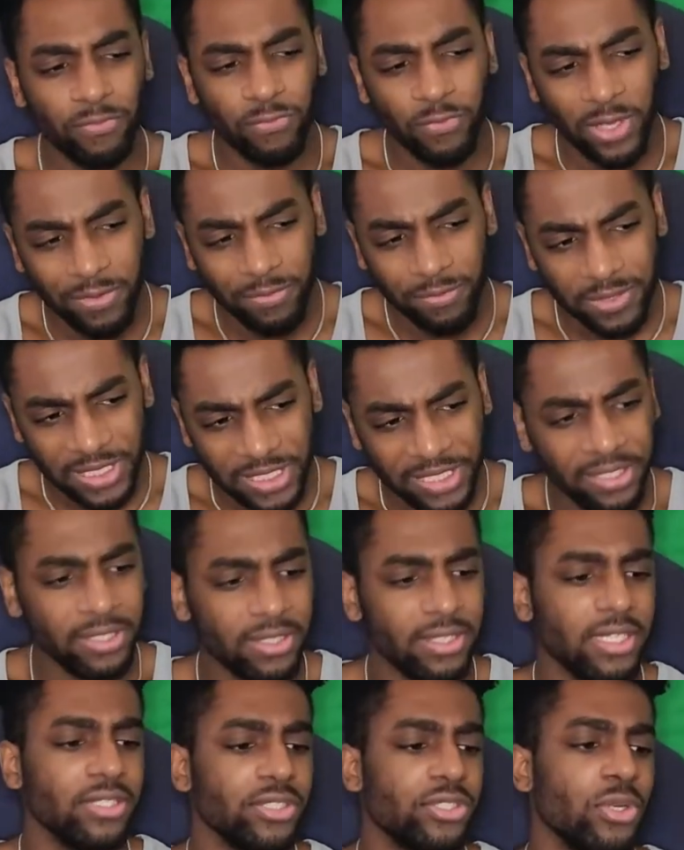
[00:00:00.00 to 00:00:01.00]

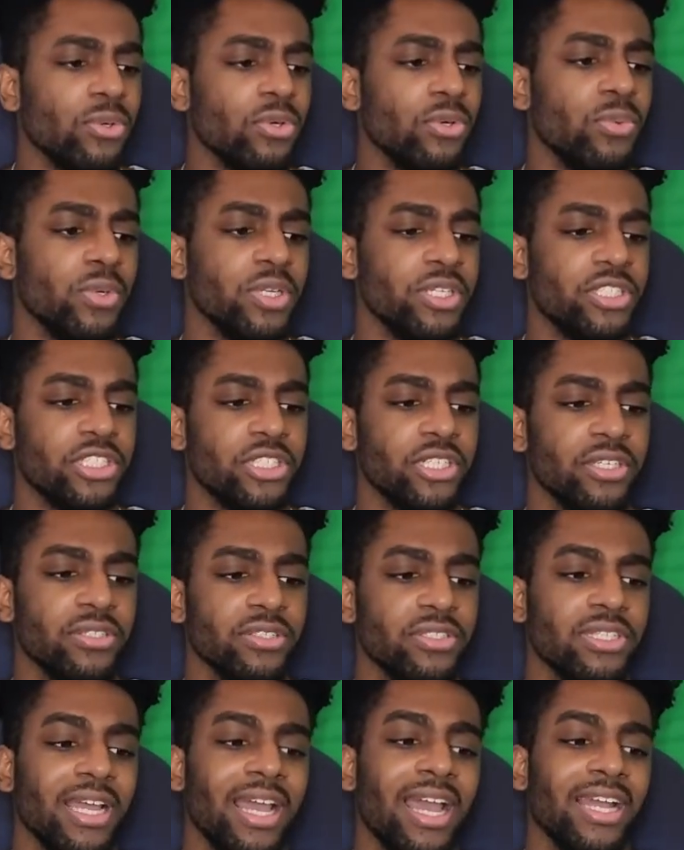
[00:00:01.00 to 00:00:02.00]
15th in total win
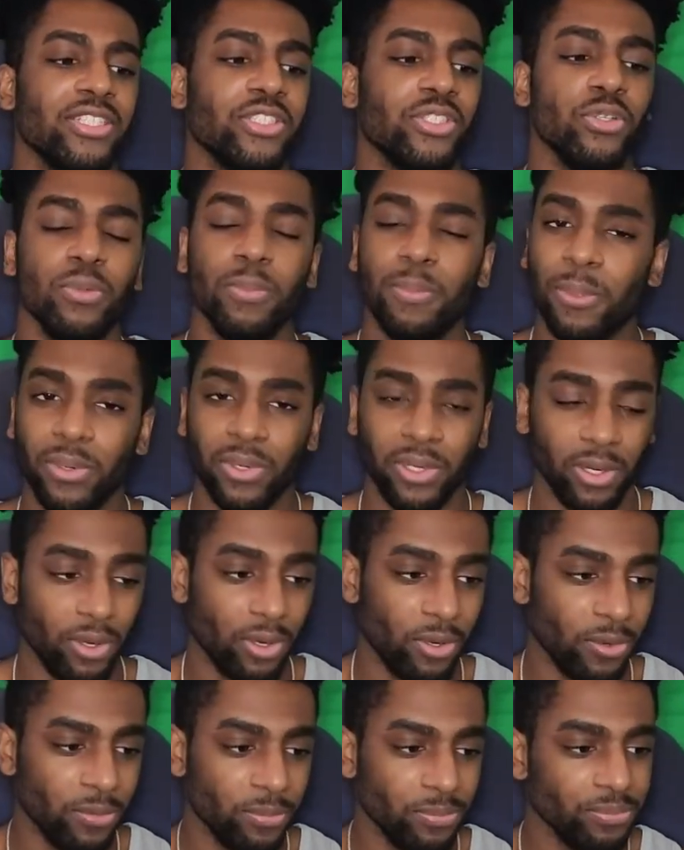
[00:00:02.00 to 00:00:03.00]
shares at
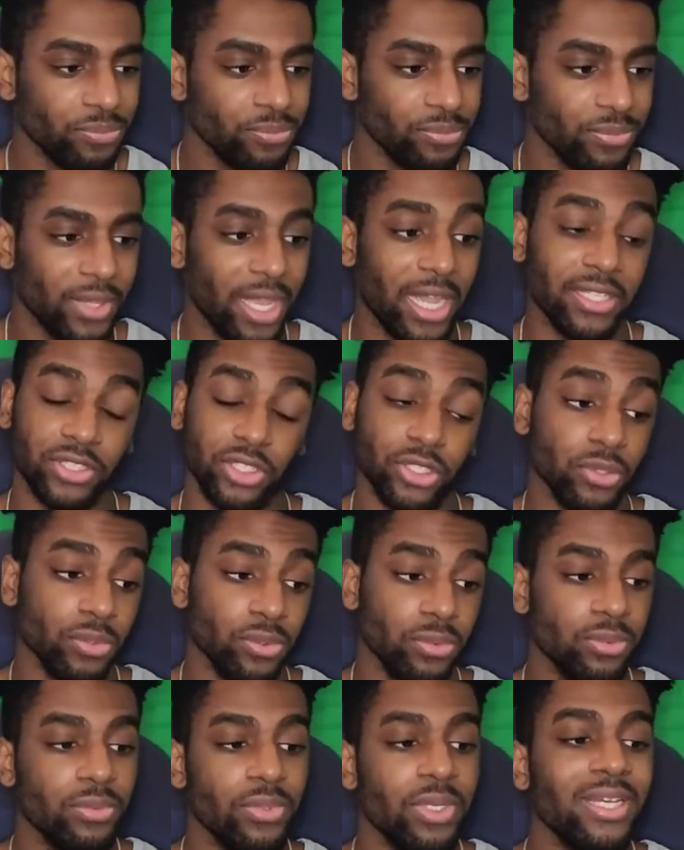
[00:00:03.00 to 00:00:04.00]
2.0, at
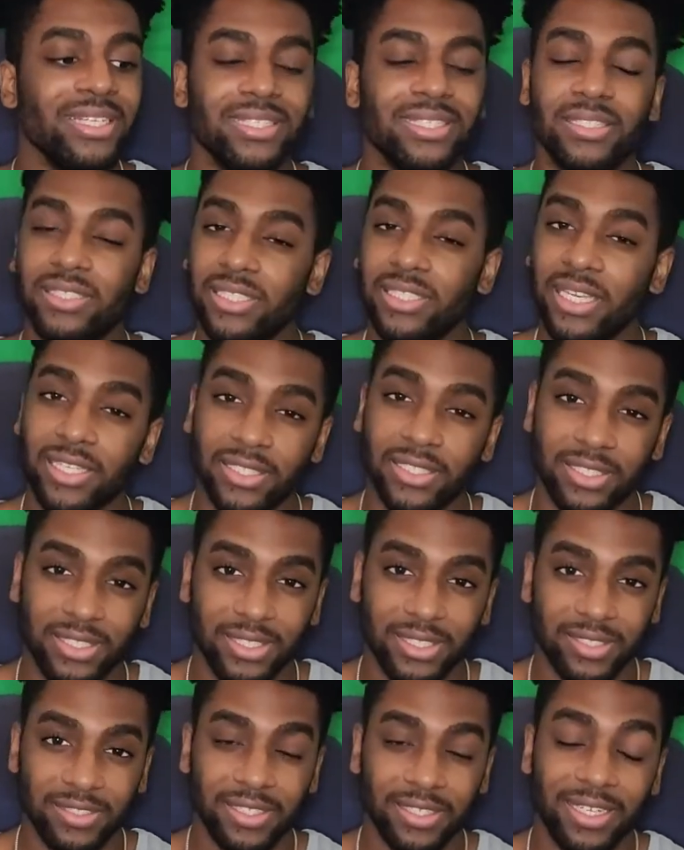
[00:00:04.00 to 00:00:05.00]
2,
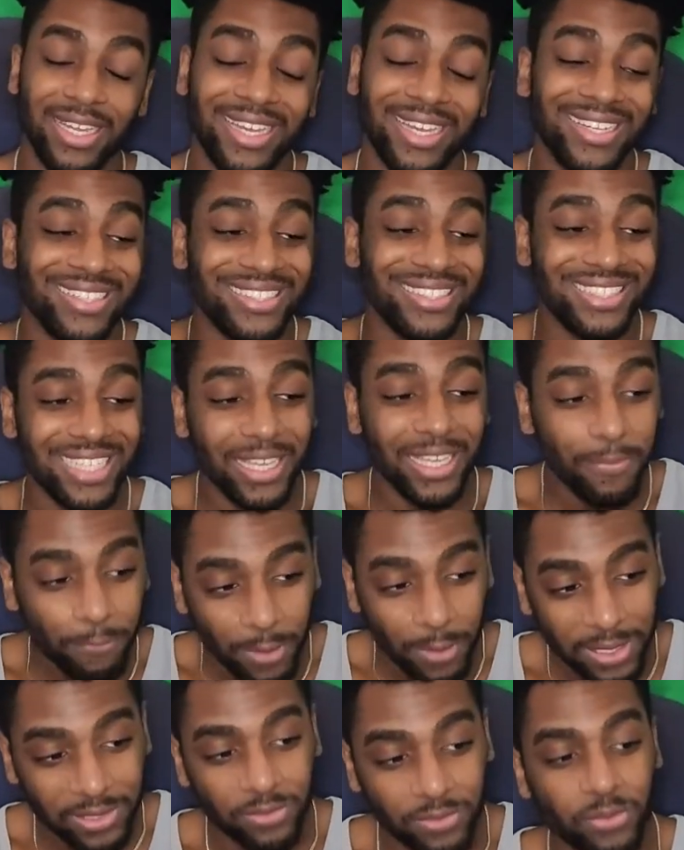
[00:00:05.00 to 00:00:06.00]
6th in
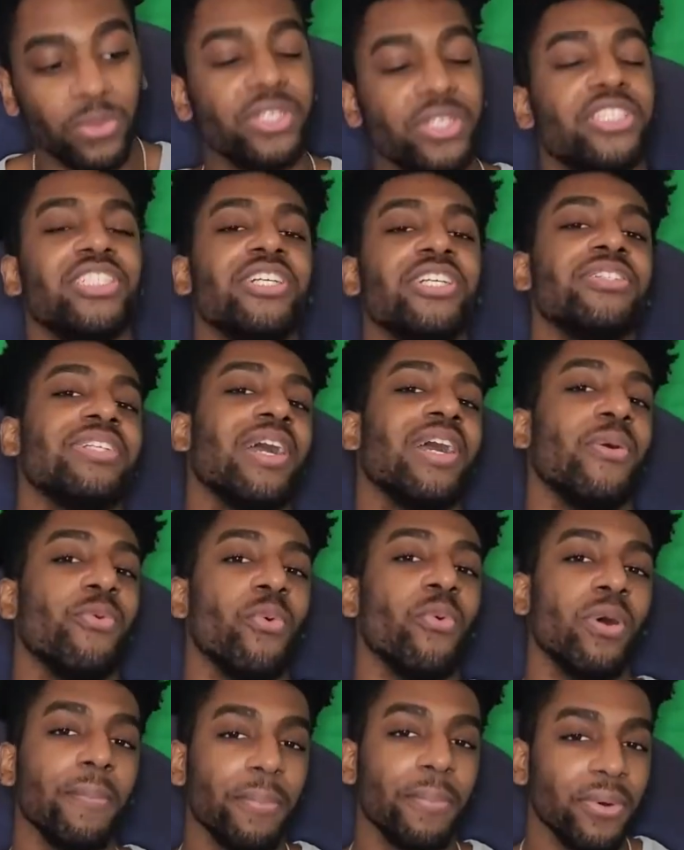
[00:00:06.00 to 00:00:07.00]
defensive win shares at
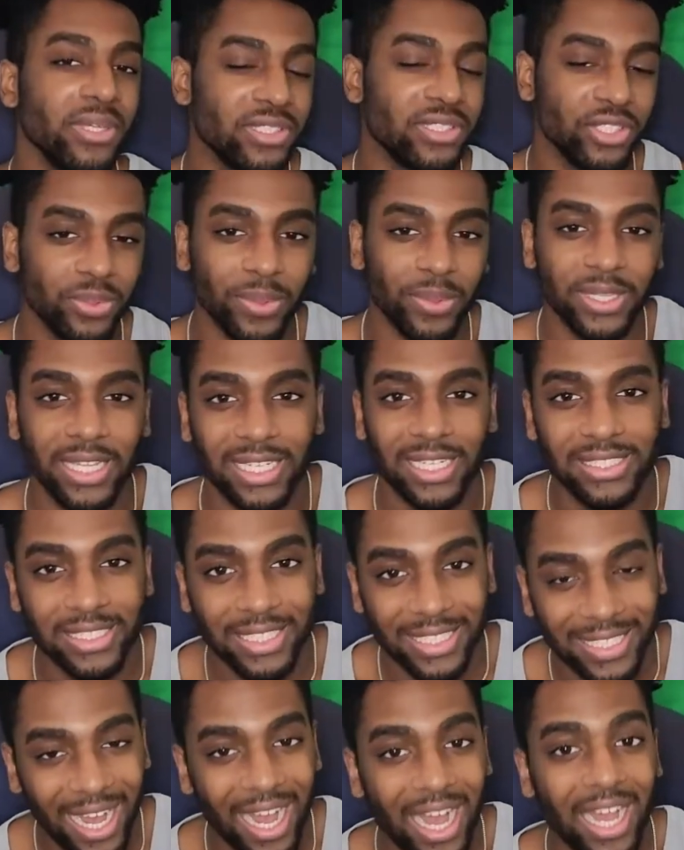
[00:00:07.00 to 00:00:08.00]
1.2, and that's
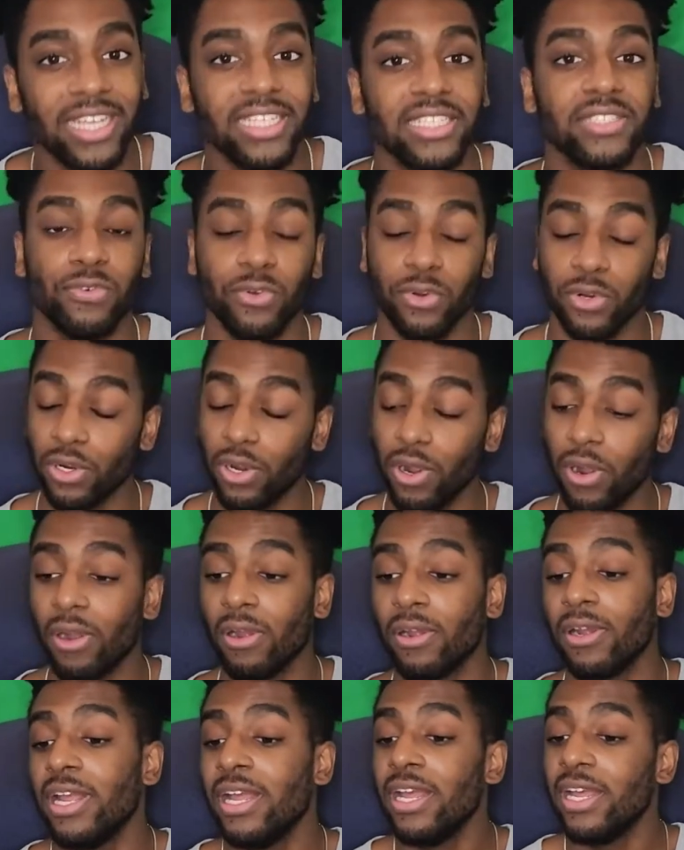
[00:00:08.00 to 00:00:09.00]
the highest for a
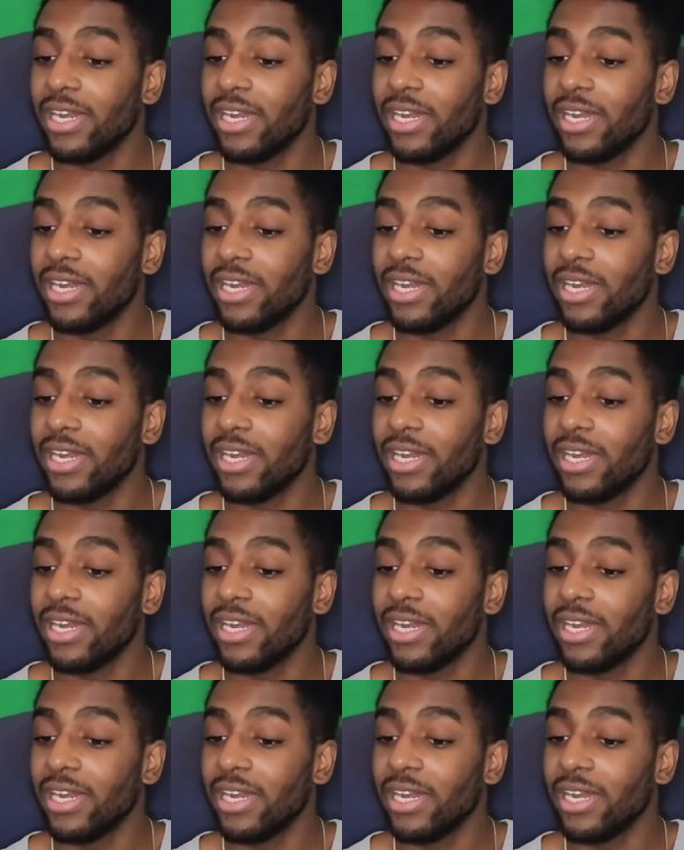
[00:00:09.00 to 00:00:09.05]
guard.